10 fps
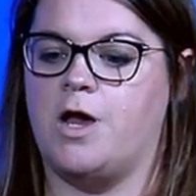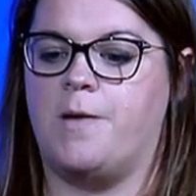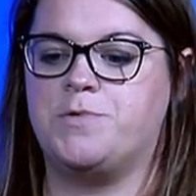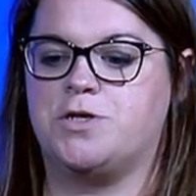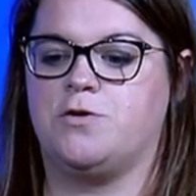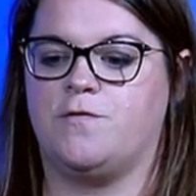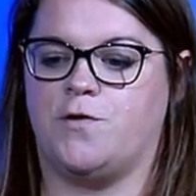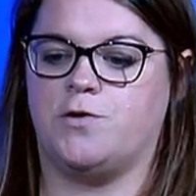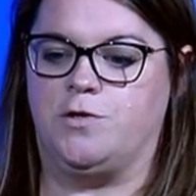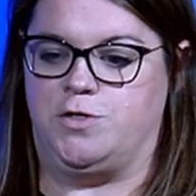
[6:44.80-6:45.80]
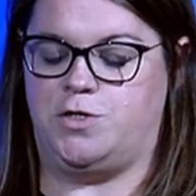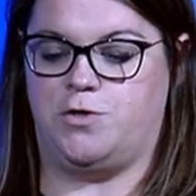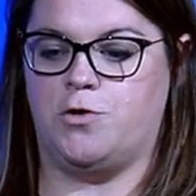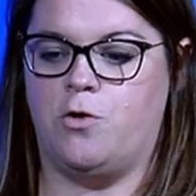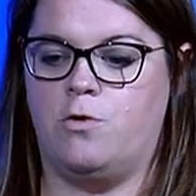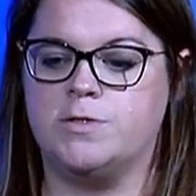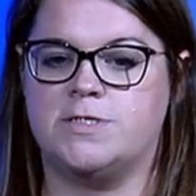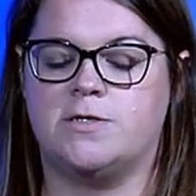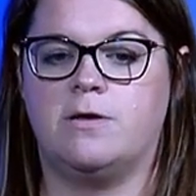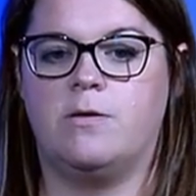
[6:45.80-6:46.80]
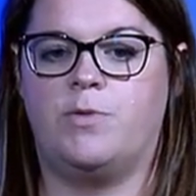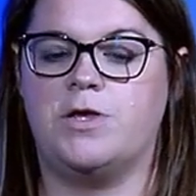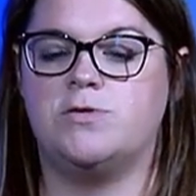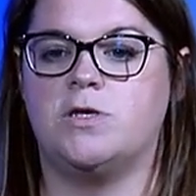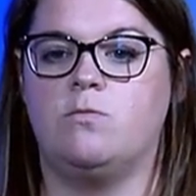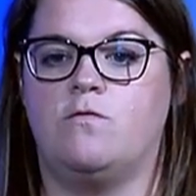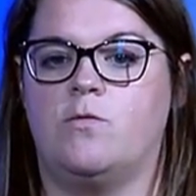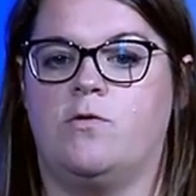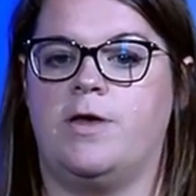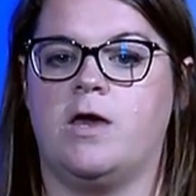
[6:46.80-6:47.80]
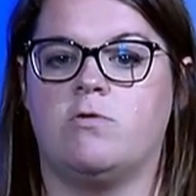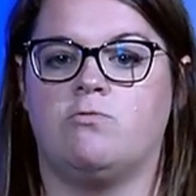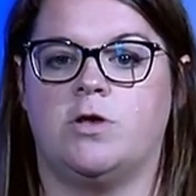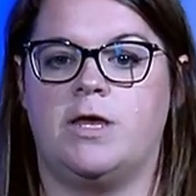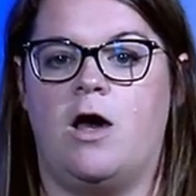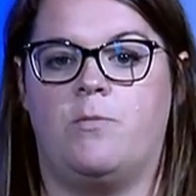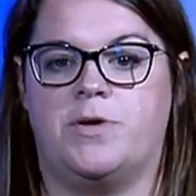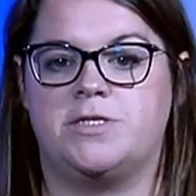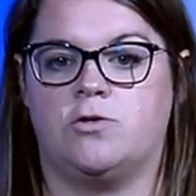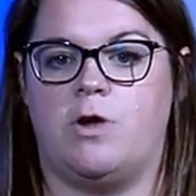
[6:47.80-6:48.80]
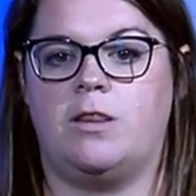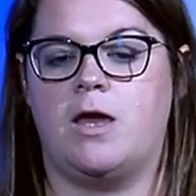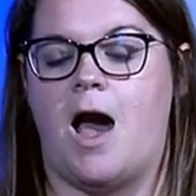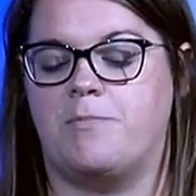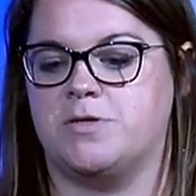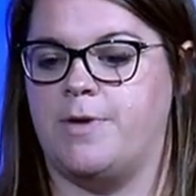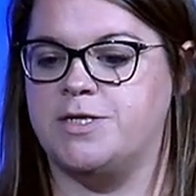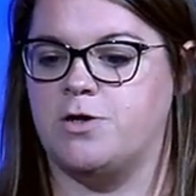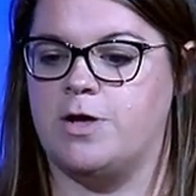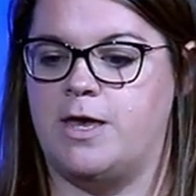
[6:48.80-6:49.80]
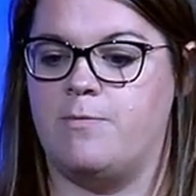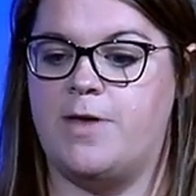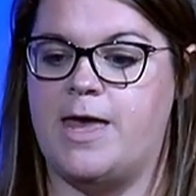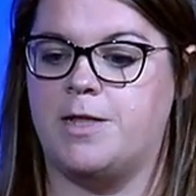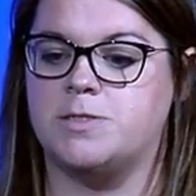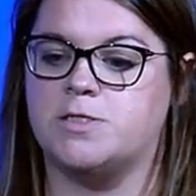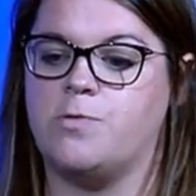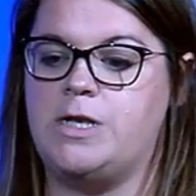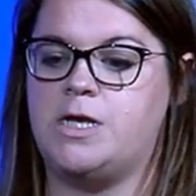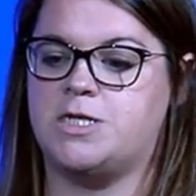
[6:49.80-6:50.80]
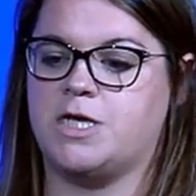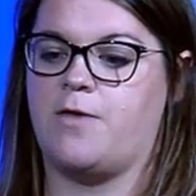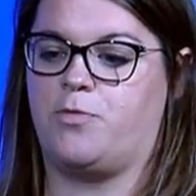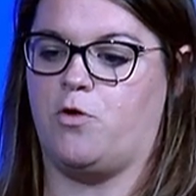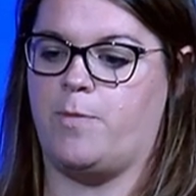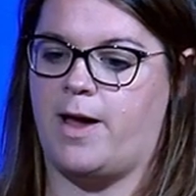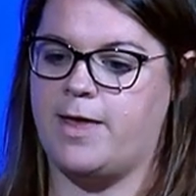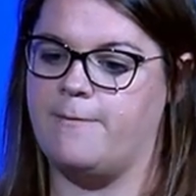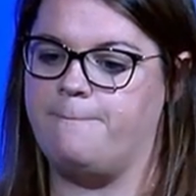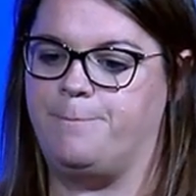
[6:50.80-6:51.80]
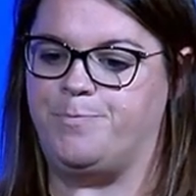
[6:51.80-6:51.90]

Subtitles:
up to their goals, but using Movable Ink would really help us greatly optimize our campaigns, so we needed to get their buy-in.